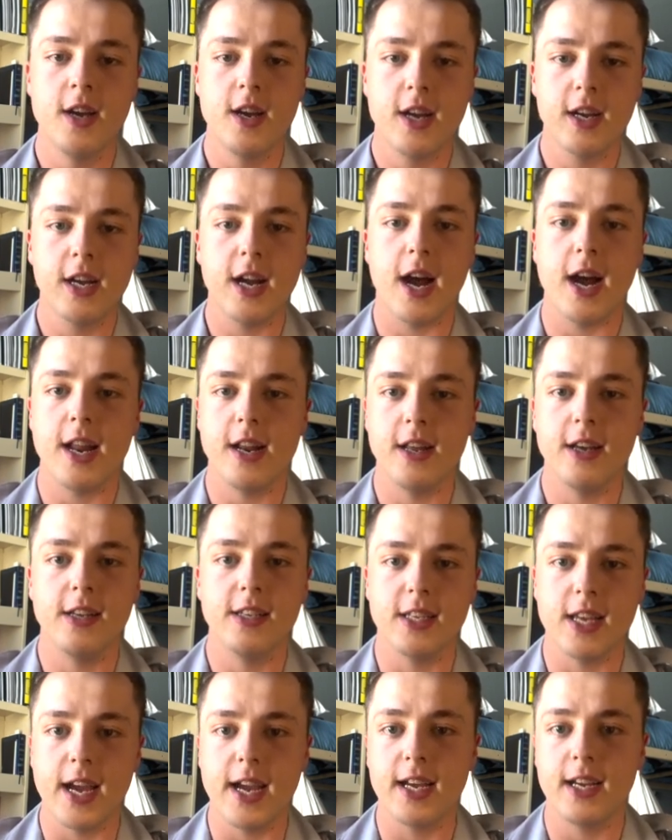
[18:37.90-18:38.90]
kinda is
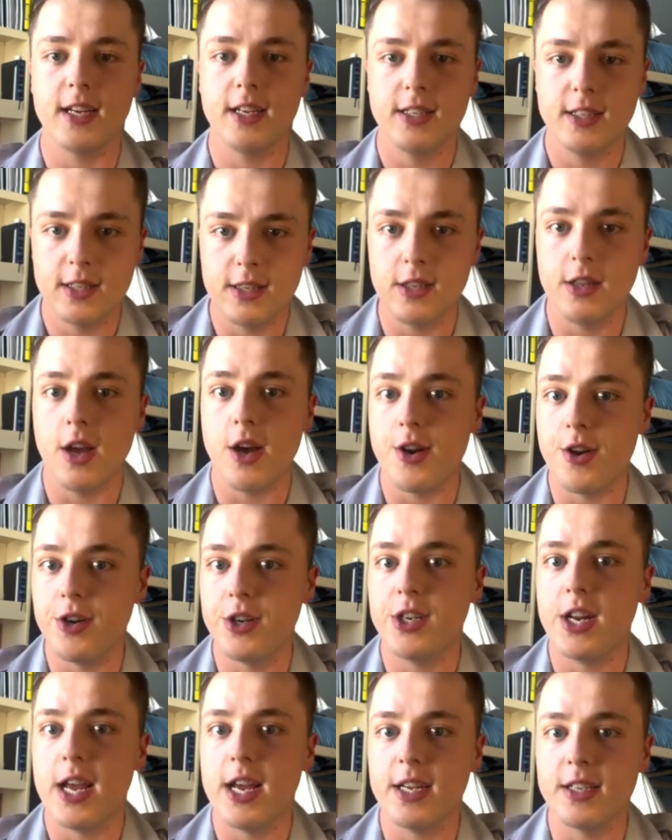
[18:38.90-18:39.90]
like,
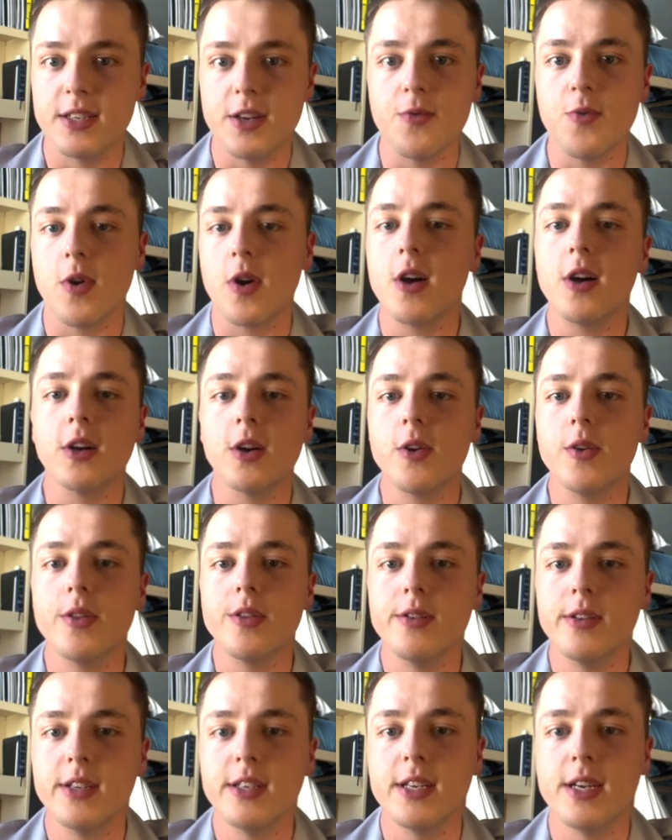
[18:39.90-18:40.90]
understands that we're all going
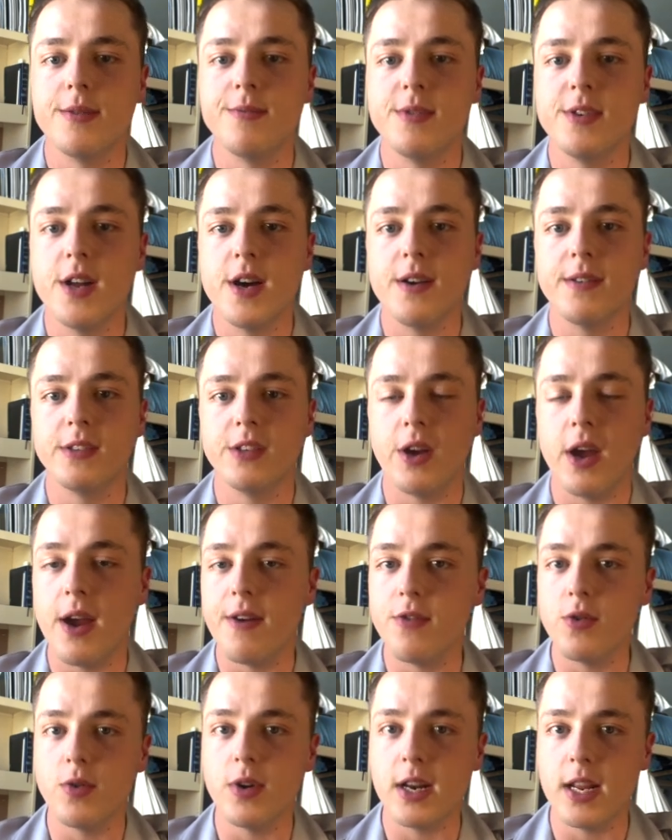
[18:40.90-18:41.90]
through the same stuff, so
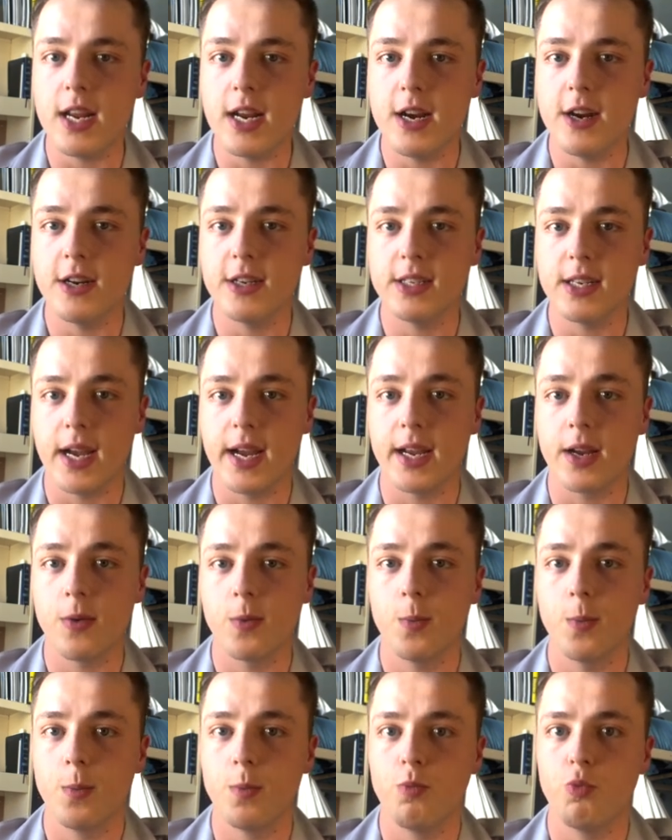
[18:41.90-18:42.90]
everyone here is like
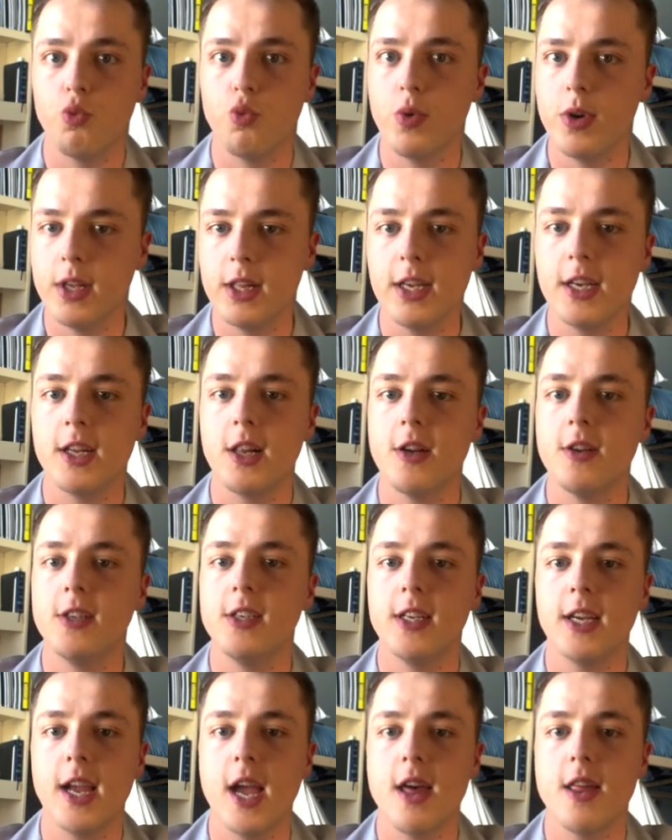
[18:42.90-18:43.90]
really close
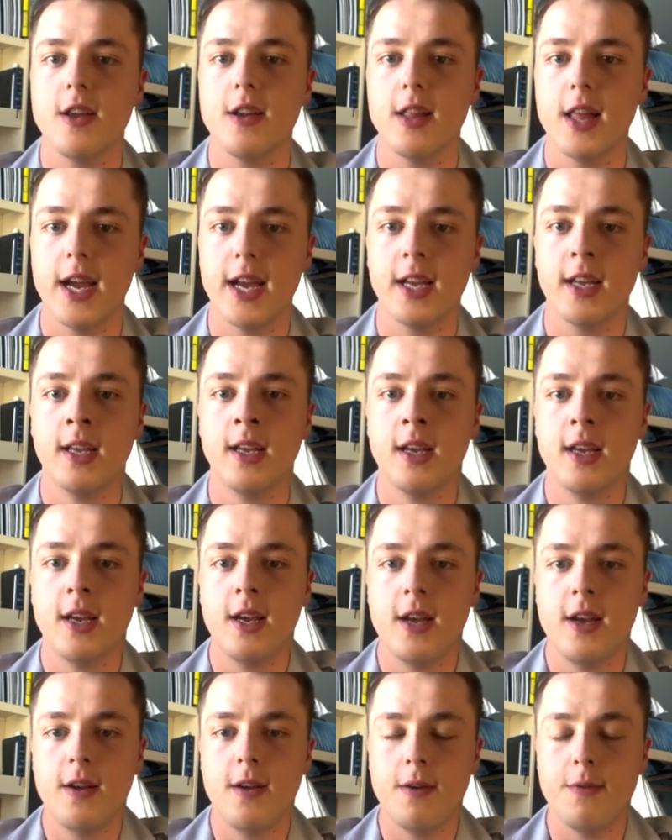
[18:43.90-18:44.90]
together. Like,
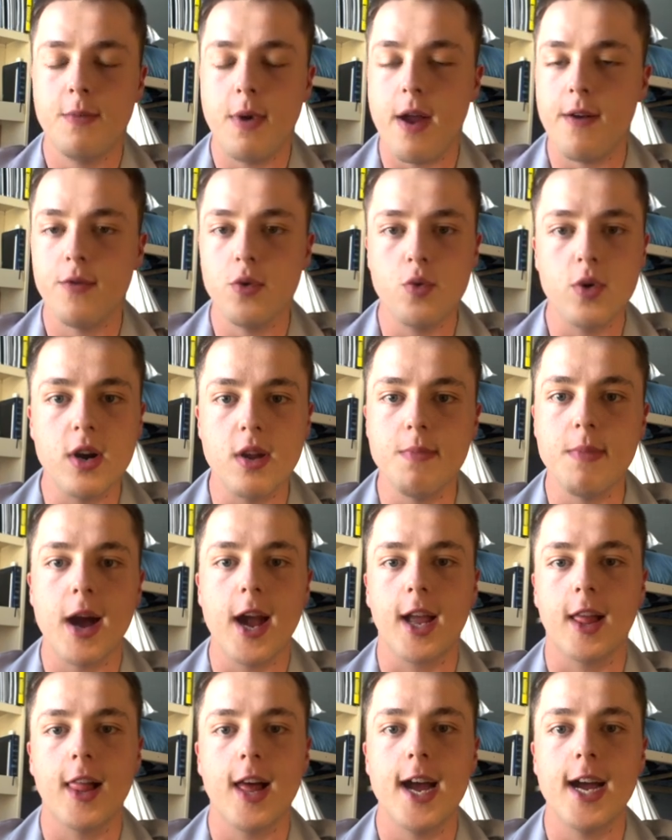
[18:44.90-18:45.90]
everyone in my
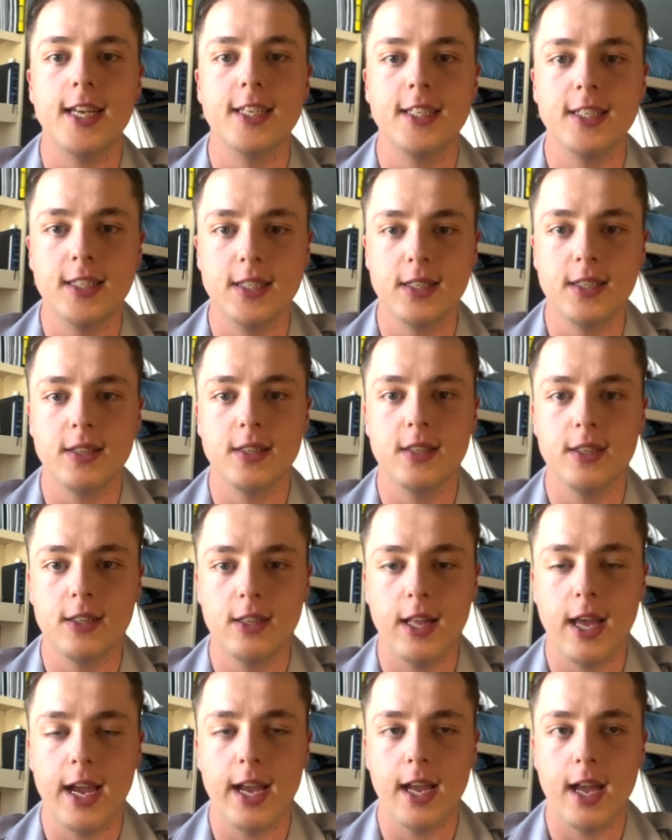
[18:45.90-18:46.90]
class is
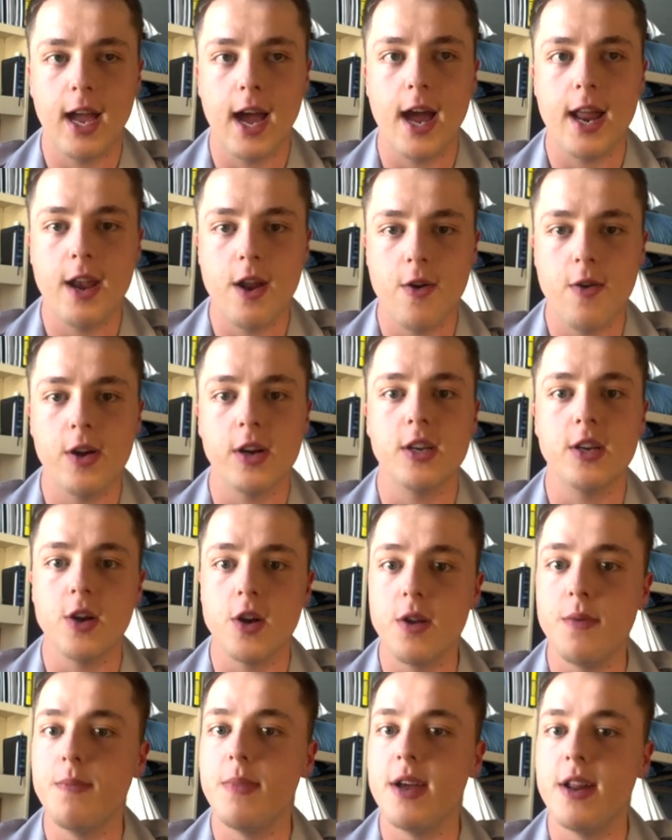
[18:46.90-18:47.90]
like, I know a
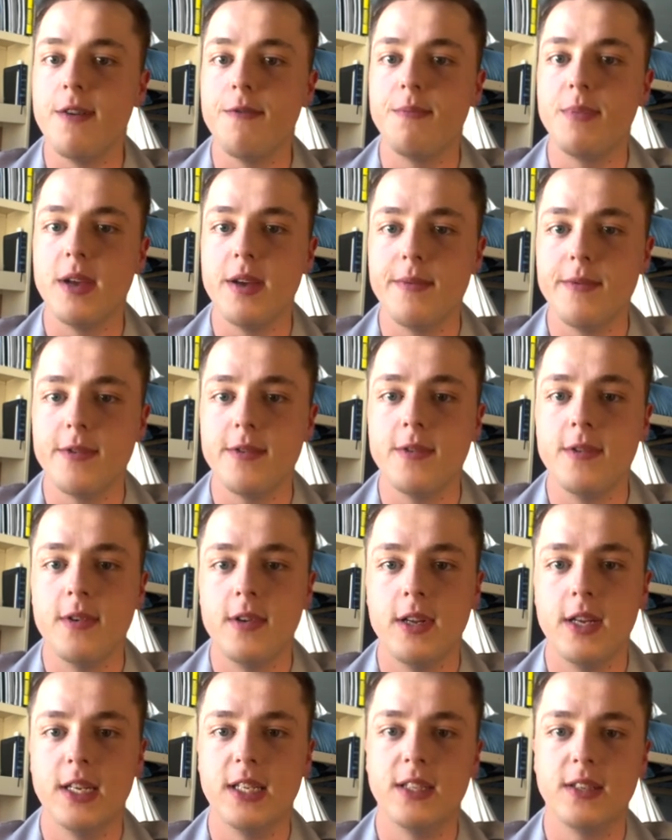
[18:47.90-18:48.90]
good bit of people.
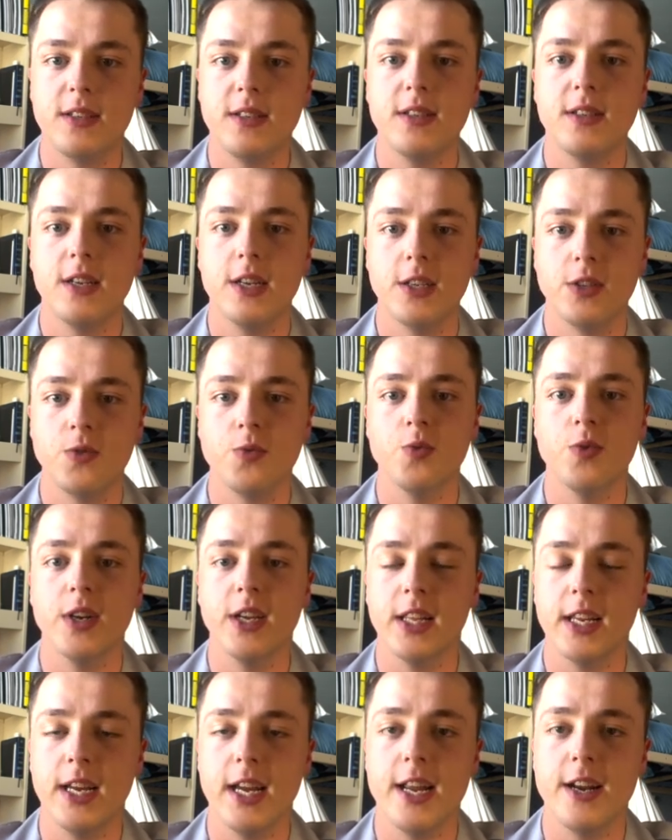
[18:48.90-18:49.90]
It's
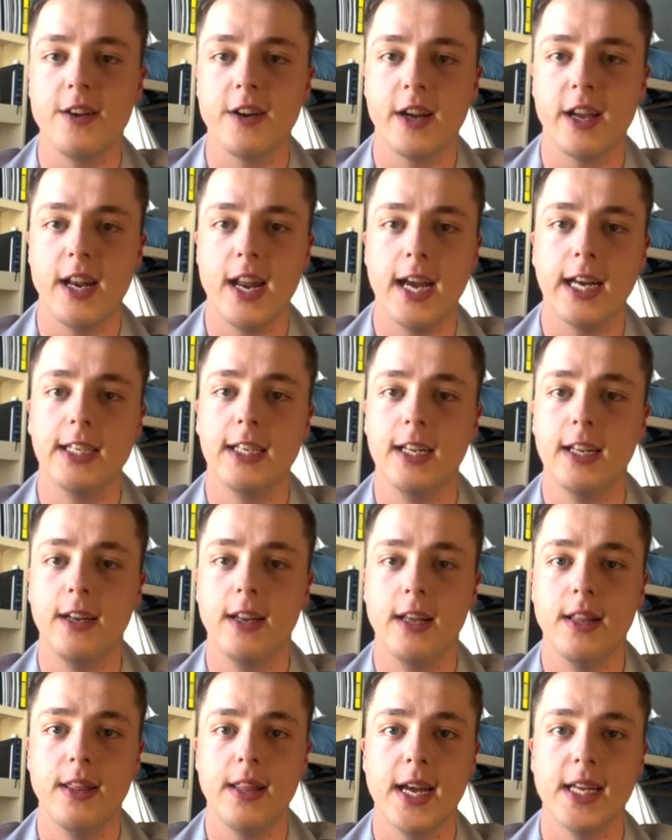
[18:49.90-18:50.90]
really interconnected,
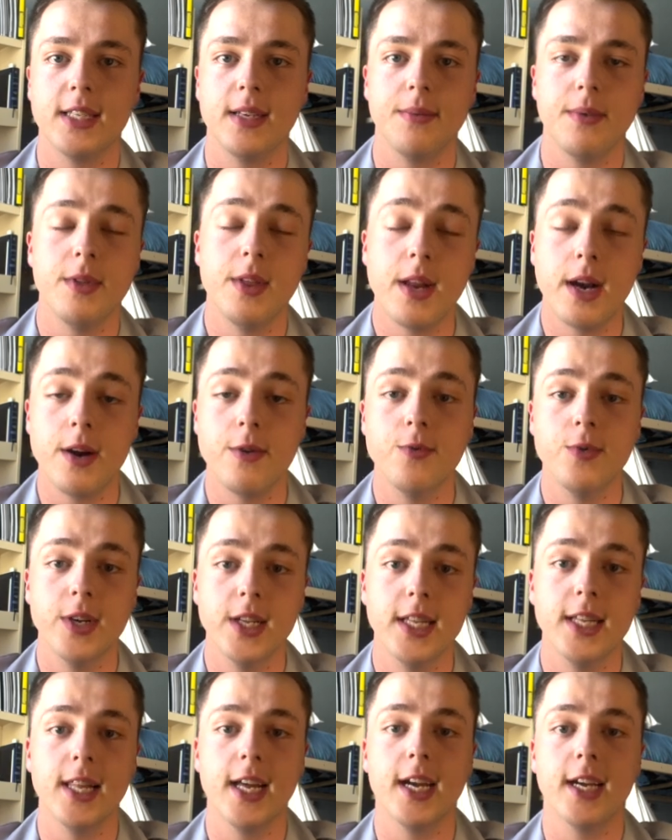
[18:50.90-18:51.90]
and that's something that I
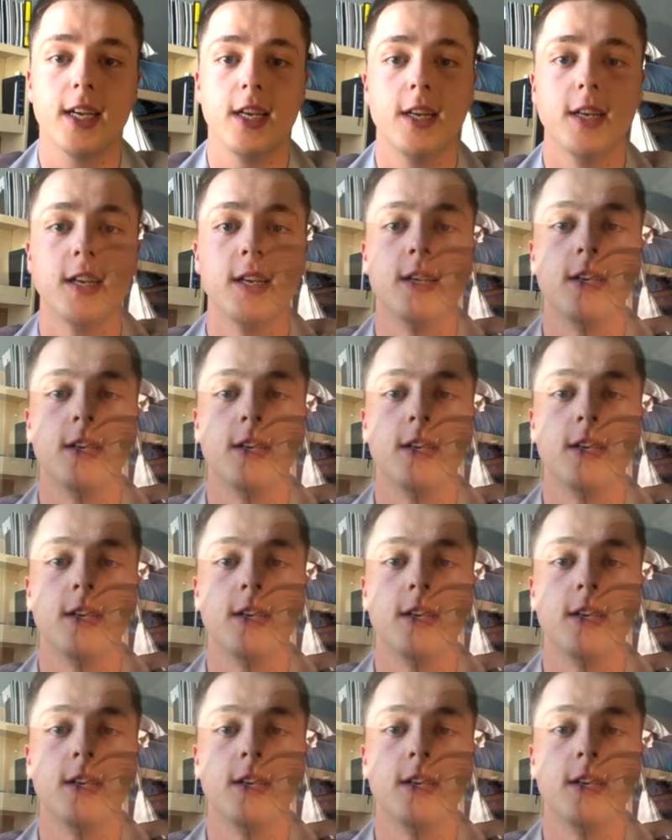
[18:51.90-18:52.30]
really like here.